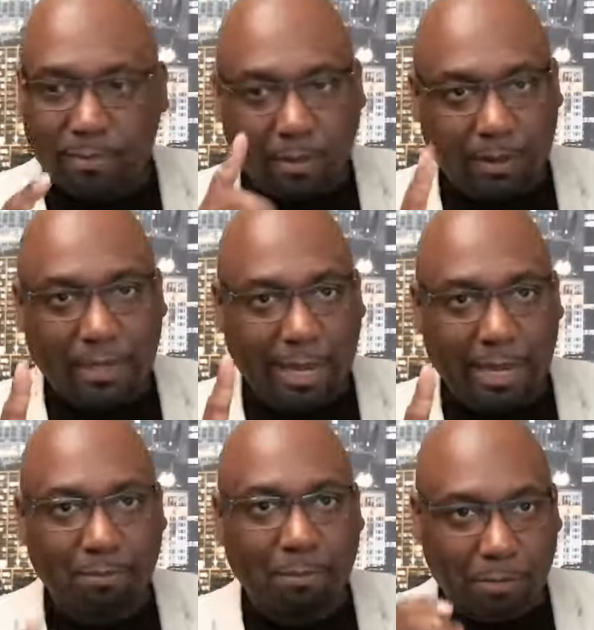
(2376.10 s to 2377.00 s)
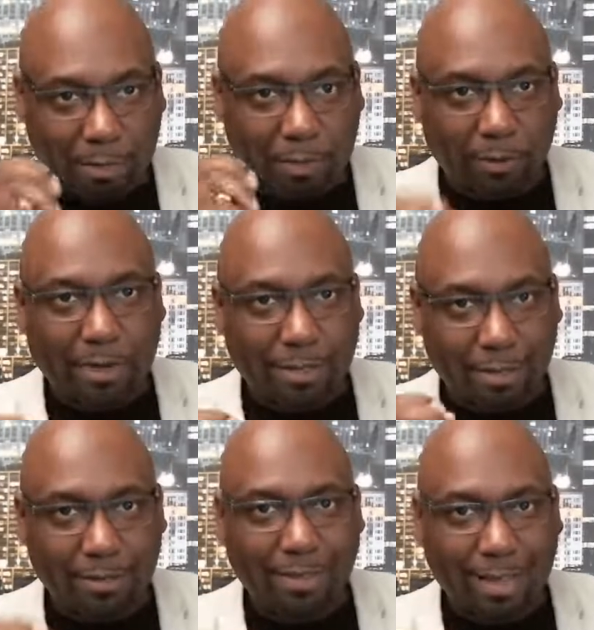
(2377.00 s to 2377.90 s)
Not again, but be great
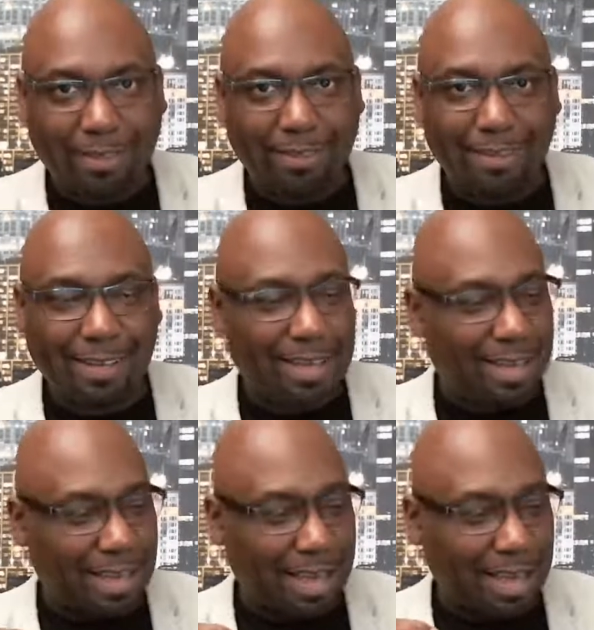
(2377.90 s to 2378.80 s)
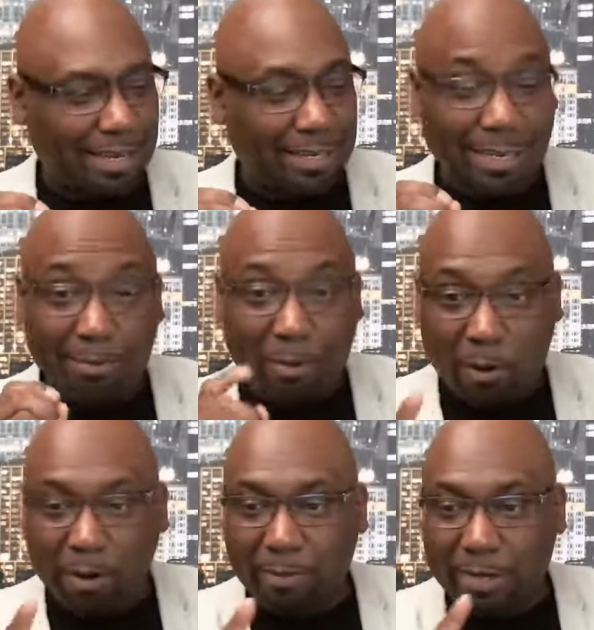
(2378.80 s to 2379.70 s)
together. And
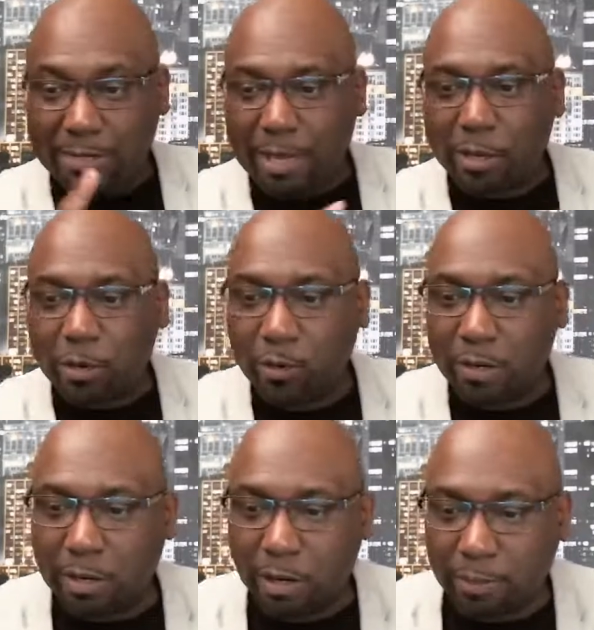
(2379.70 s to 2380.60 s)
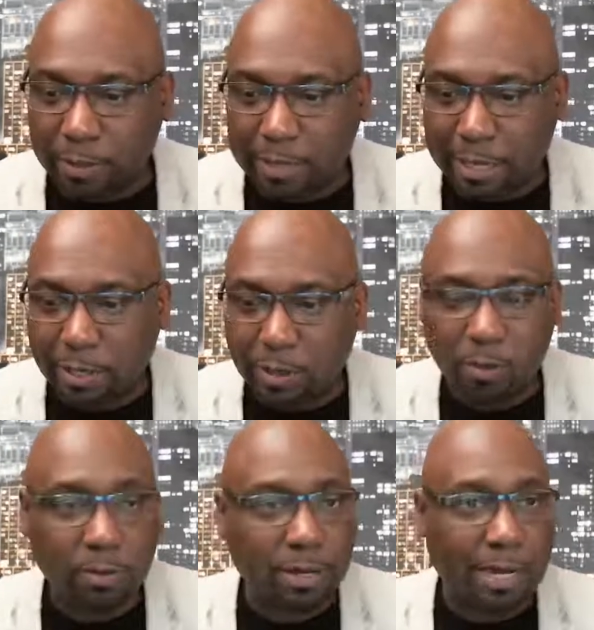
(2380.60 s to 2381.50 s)
all the best. Thank you, Herbert. Thank
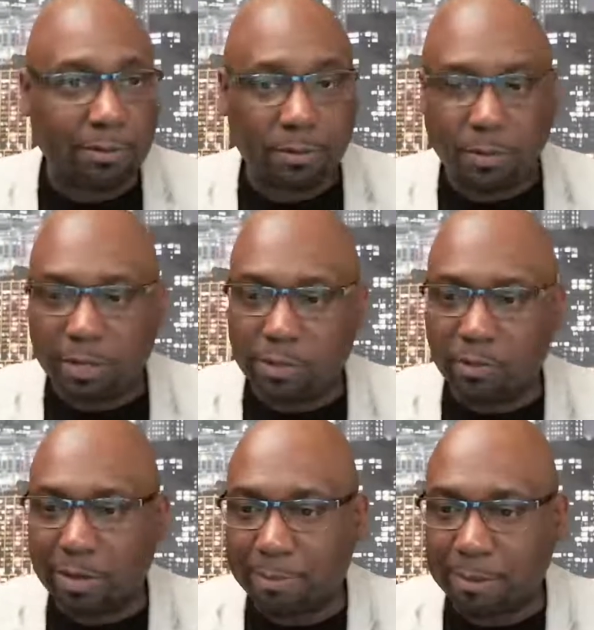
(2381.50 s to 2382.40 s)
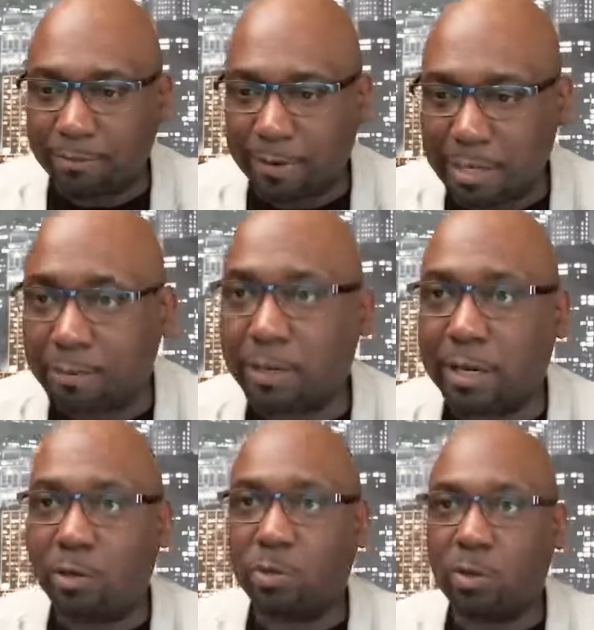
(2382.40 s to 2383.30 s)
you, guys, on Instagram and Facebook
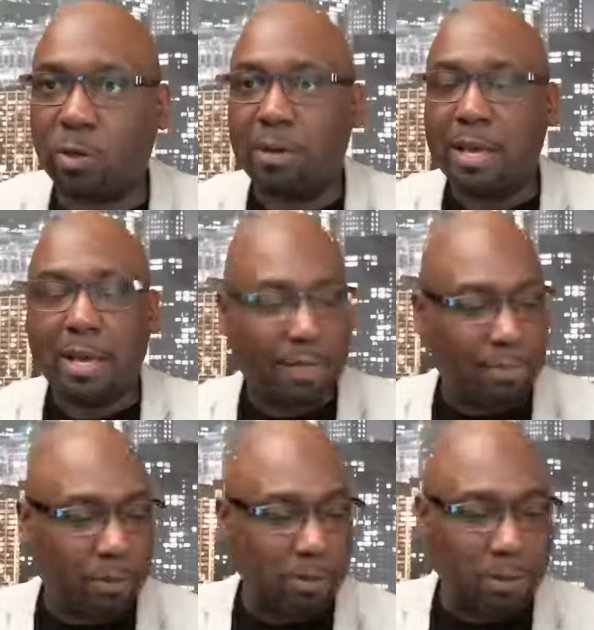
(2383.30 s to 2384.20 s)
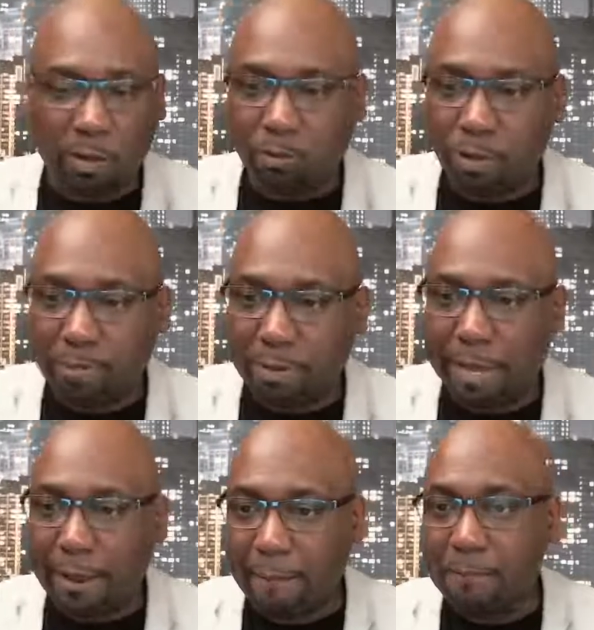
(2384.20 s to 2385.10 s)
and YouTube. And those on the
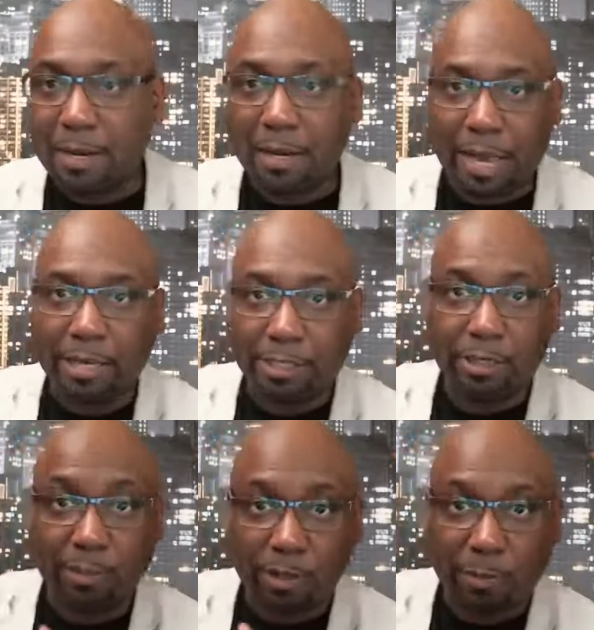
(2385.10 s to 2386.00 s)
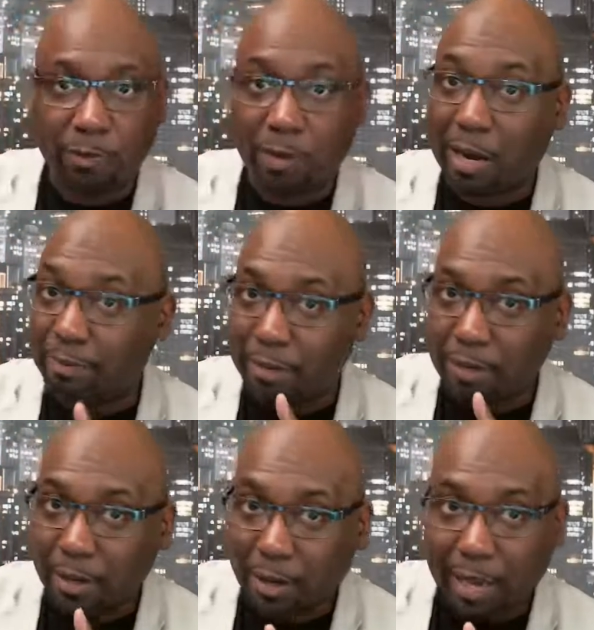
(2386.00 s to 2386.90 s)
replay, like, share, and subscribe.
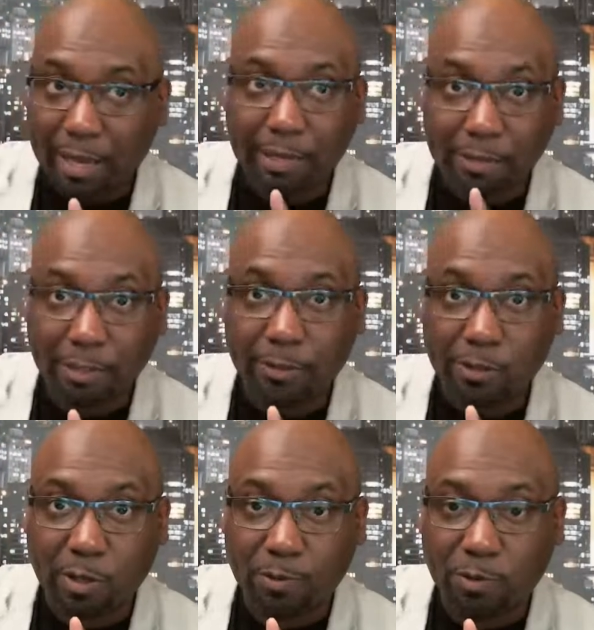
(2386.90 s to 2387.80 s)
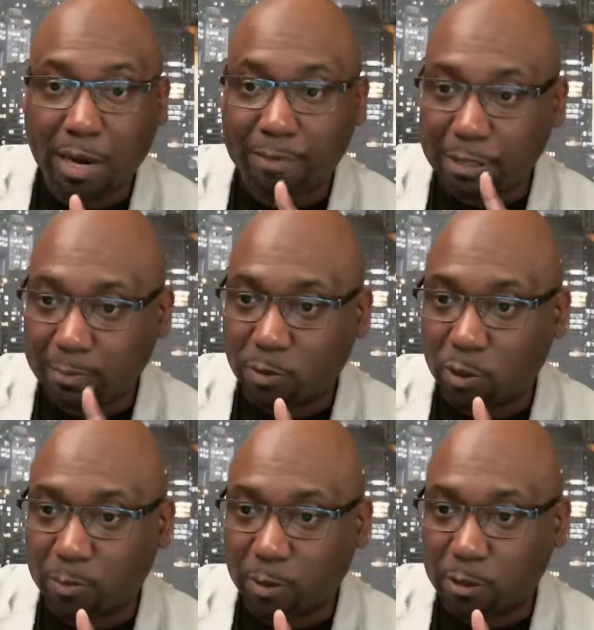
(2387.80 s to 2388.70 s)
Like, share, and subscribe as much
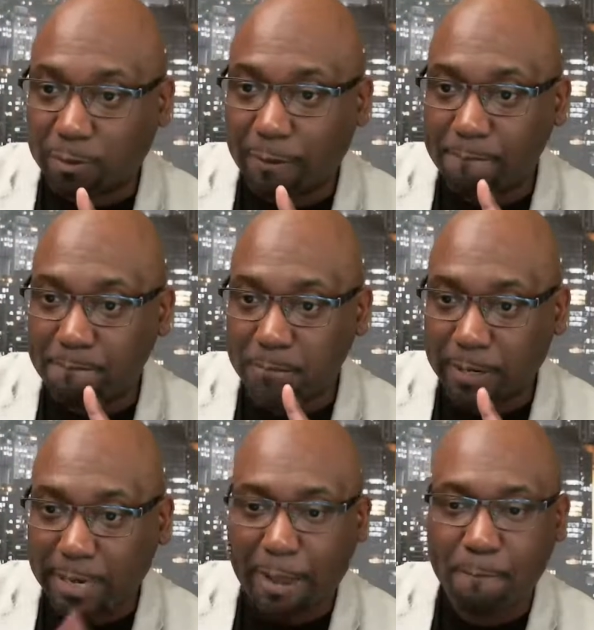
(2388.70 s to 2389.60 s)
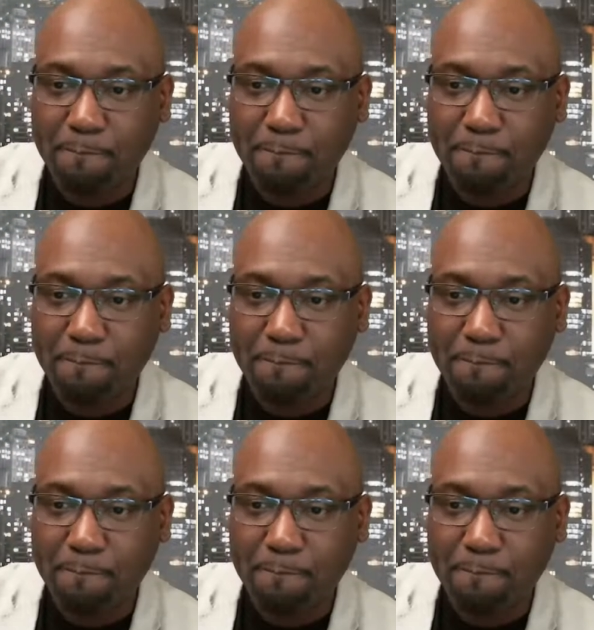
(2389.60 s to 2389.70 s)
as possible. Okay?